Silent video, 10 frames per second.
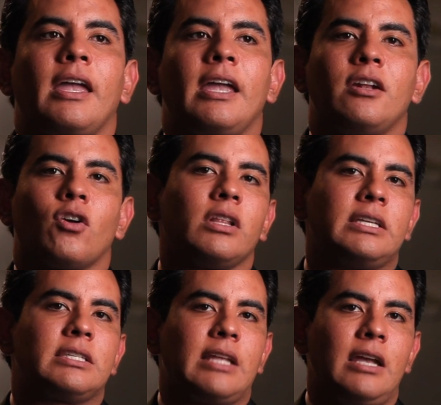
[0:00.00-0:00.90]
In early
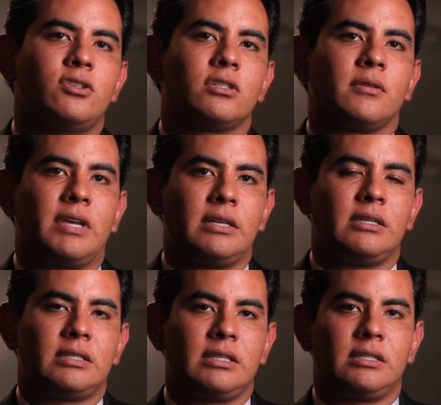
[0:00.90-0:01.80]
stages of kidney
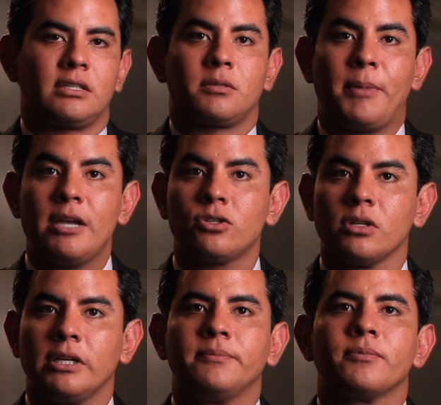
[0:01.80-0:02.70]
disease
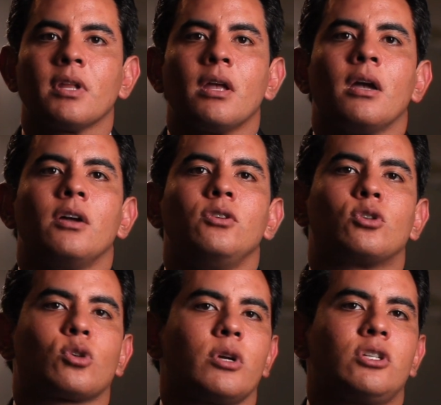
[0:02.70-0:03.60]
especially,
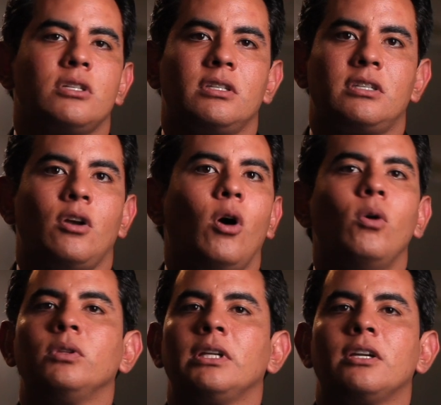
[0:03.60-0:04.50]
nutrition is the
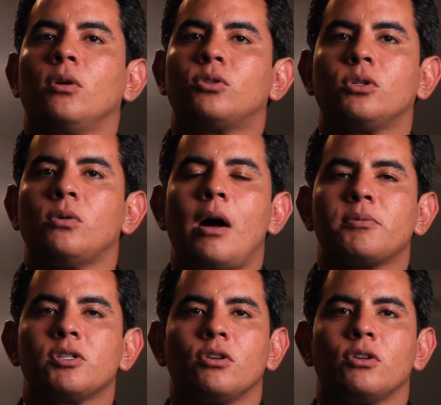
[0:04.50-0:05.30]
only go-to option.